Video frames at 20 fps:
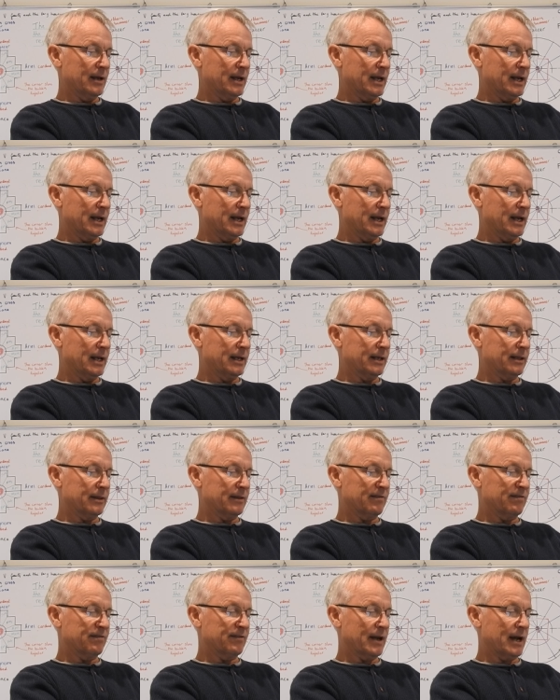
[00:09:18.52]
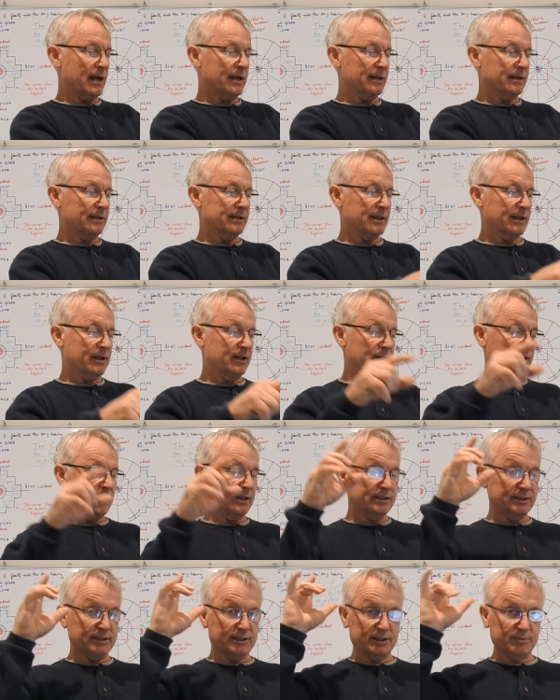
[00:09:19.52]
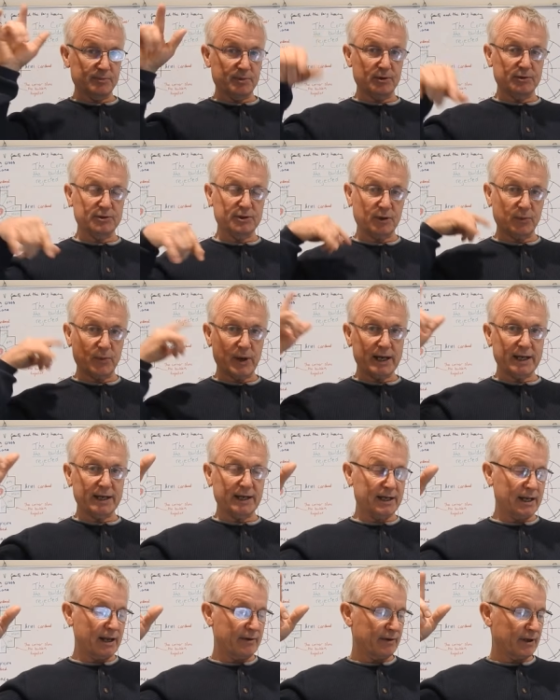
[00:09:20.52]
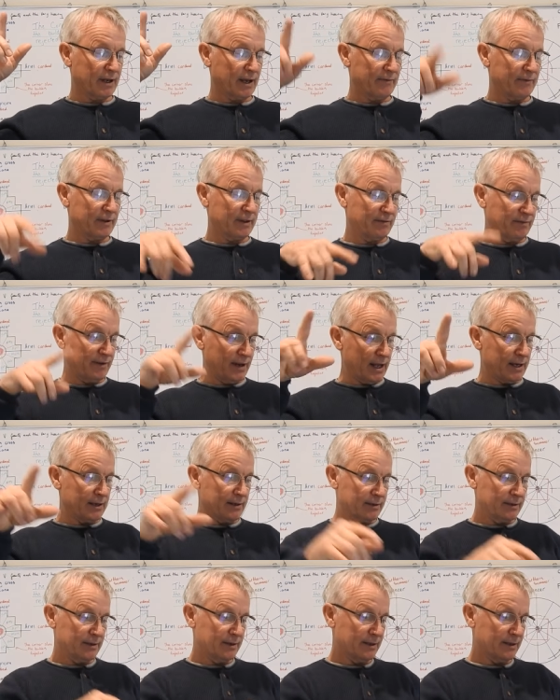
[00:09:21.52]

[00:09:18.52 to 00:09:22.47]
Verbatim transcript: And the flood, the, it's the spiritual awakening, having, having the flood.